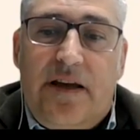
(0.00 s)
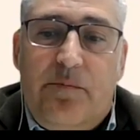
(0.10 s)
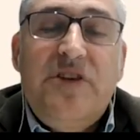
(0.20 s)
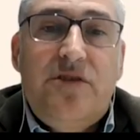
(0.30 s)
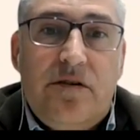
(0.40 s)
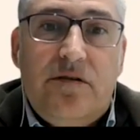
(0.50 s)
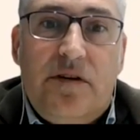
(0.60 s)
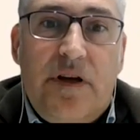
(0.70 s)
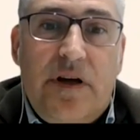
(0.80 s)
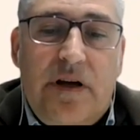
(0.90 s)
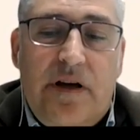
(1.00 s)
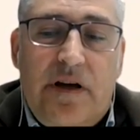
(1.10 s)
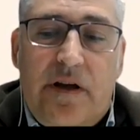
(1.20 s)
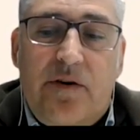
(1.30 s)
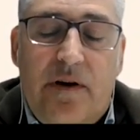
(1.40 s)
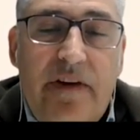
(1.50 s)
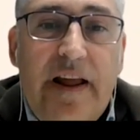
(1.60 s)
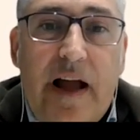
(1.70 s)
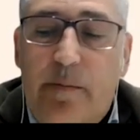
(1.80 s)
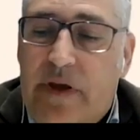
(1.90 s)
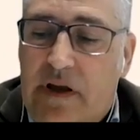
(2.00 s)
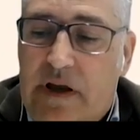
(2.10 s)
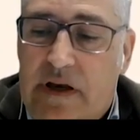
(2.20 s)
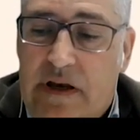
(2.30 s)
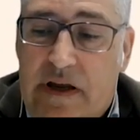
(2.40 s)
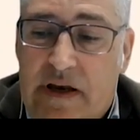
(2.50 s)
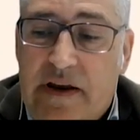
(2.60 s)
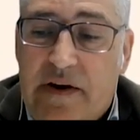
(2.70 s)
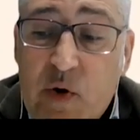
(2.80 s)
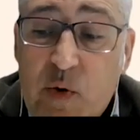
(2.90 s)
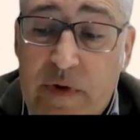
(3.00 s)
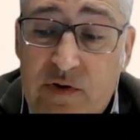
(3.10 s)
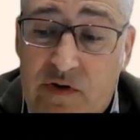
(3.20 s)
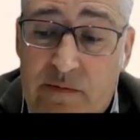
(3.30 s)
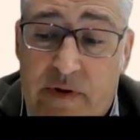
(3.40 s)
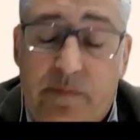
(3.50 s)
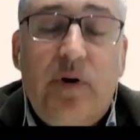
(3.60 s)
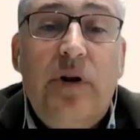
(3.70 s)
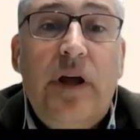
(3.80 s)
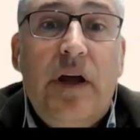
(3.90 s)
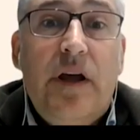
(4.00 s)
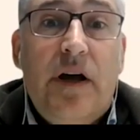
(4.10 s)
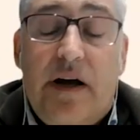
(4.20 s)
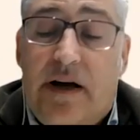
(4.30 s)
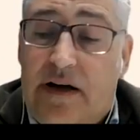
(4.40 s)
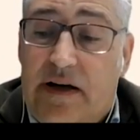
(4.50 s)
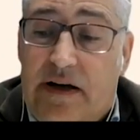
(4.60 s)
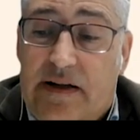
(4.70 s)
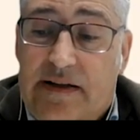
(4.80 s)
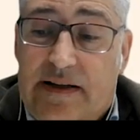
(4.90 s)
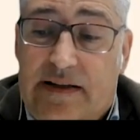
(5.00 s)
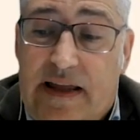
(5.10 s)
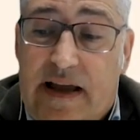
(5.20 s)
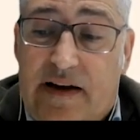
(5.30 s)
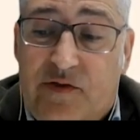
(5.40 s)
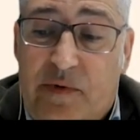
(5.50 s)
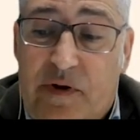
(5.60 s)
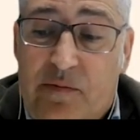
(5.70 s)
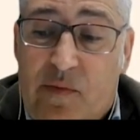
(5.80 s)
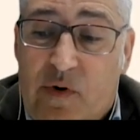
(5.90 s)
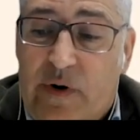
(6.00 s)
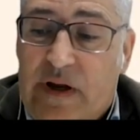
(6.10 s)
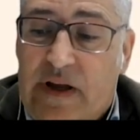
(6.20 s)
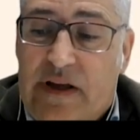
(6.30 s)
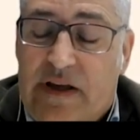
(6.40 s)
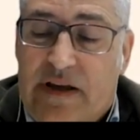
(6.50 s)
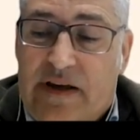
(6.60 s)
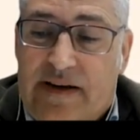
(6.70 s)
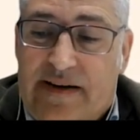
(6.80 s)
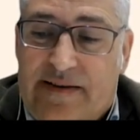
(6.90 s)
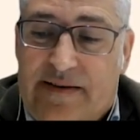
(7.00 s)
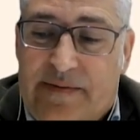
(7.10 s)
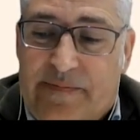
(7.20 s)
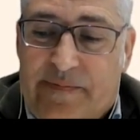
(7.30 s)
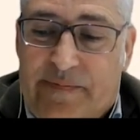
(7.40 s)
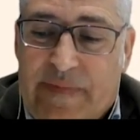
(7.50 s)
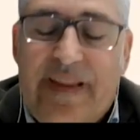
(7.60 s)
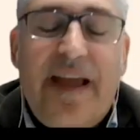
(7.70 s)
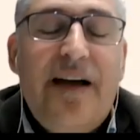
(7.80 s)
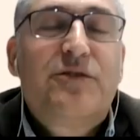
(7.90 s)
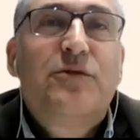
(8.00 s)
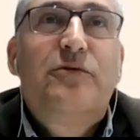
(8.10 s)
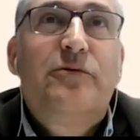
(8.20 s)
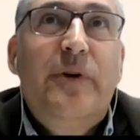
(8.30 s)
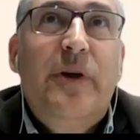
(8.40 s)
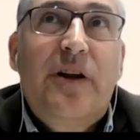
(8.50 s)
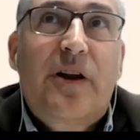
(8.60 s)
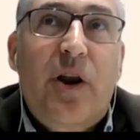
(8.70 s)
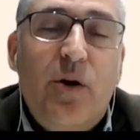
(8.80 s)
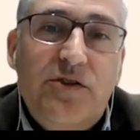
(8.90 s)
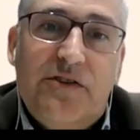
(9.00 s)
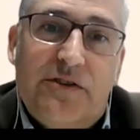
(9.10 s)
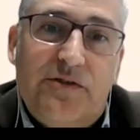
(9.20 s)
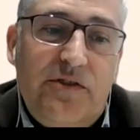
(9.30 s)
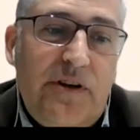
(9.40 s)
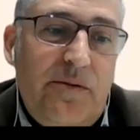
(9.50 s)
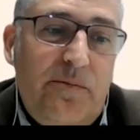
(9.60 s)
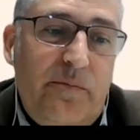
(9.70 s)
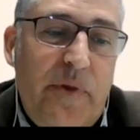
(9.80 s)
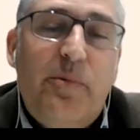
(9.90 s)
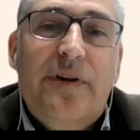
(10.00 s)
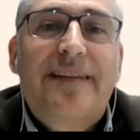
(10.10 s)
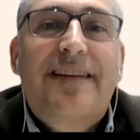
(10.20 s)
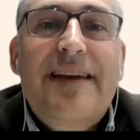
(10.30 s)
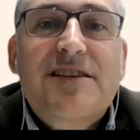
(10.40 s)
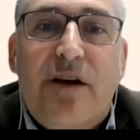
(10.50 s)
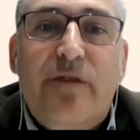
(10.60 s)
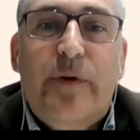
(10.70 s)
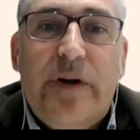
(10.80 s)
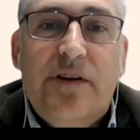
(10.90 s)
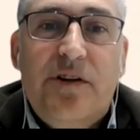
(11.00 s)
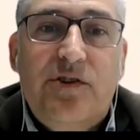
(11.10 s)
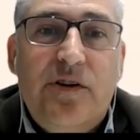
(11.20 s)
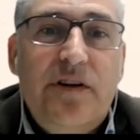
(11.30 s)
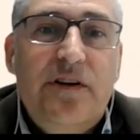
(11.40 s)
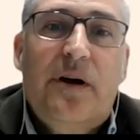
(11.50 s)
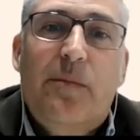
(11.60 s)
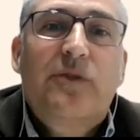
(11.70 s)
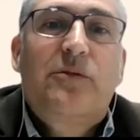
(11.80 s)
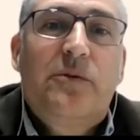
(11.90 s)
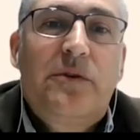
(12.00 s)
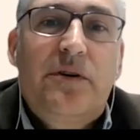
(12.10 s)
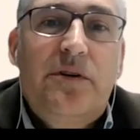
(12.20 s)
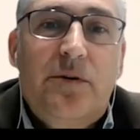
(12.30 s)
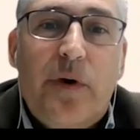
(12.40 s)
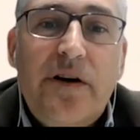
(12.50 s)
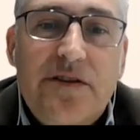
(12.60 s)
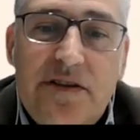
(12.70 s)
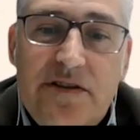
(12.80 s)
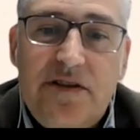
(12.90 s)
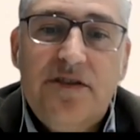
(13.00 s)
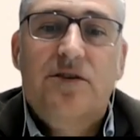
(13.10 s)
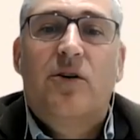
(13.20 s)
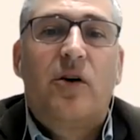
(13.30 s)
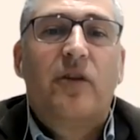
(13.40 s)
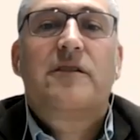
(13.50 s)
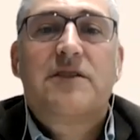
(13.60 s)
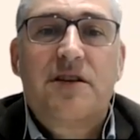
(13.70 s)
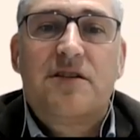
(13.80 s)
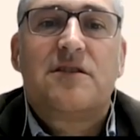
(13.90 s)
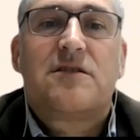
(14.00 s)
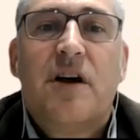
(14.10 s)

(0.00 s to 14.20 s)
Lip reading: mission. I'm really very happy, and I recommend to the people that they have to be more. They have to feel closer to the people that they are suffering, not only about rare diseases or other diseases,